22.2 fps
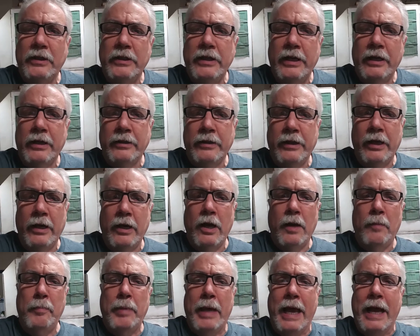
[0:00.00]
in there, then
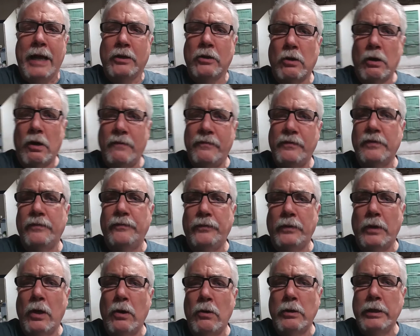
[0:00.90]
I'll back off the
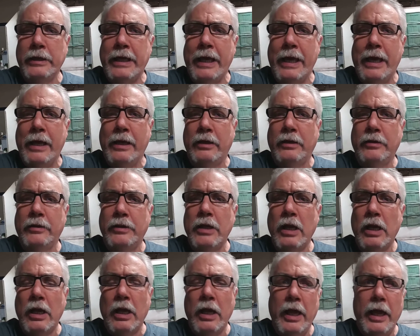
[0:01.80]
flow again
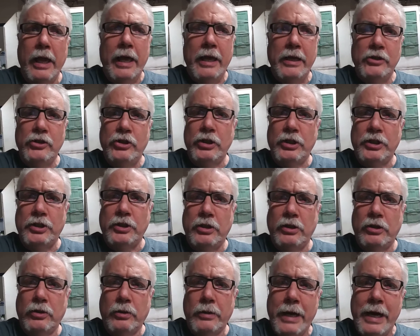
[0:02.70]
and just
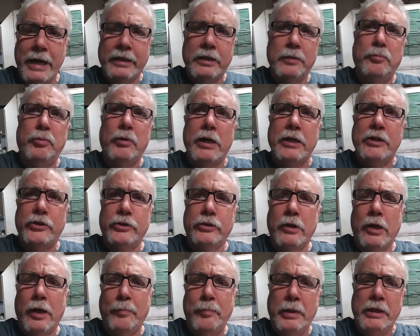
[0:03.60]
crank the
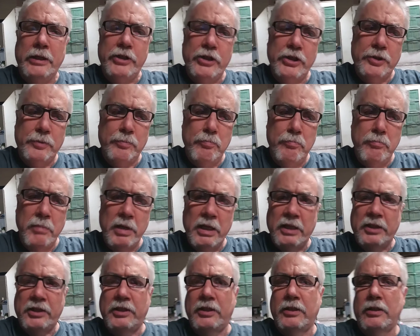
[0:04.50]
pressure up and just
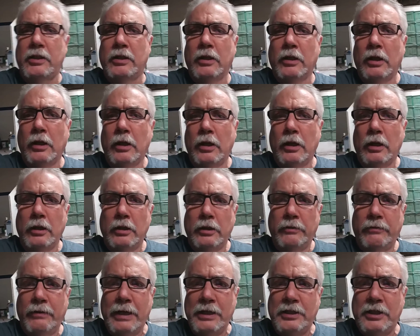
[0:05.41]
mist
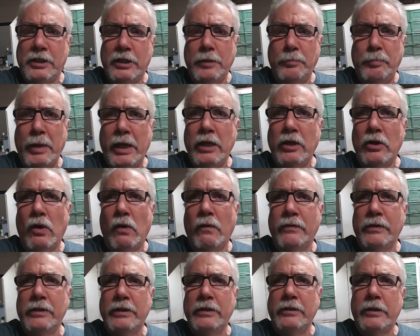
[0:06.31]
the rest of the paint
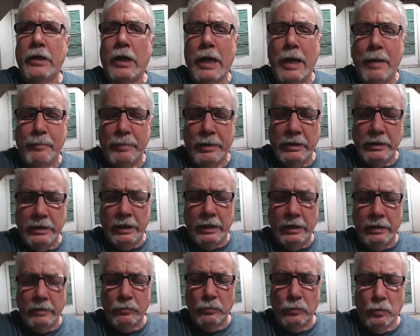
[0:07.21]
over the top. And
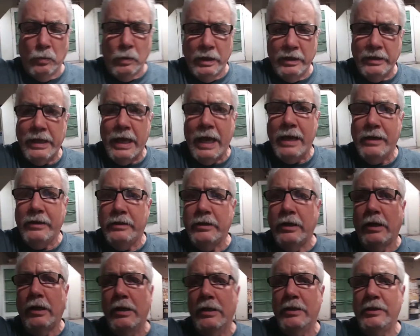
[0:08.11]
what that
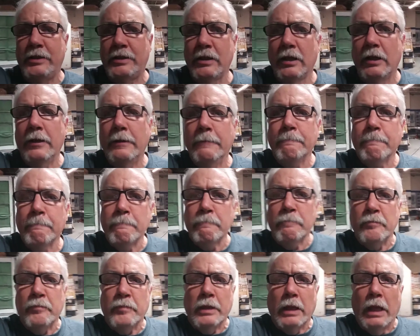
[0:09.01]
does,
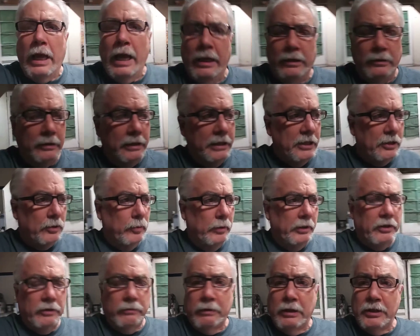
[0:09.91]
at least
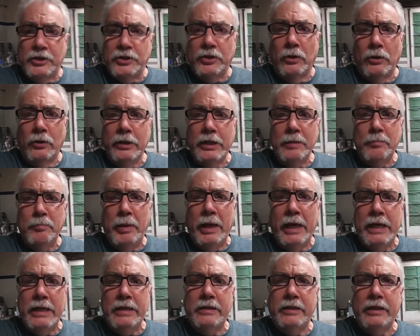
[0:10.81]
with the Rust-Oleum
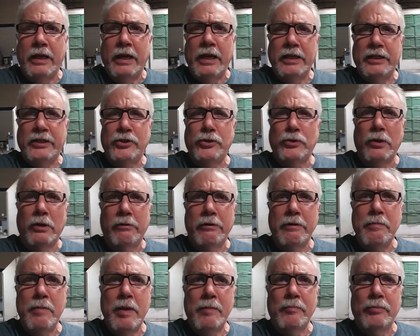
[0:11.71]
paints, and I sort of
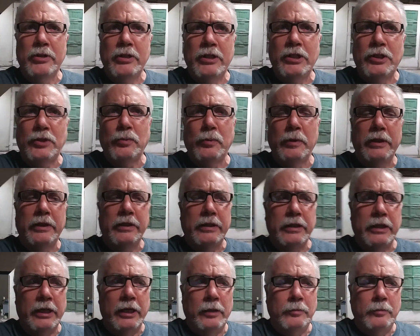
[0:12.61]
remember this with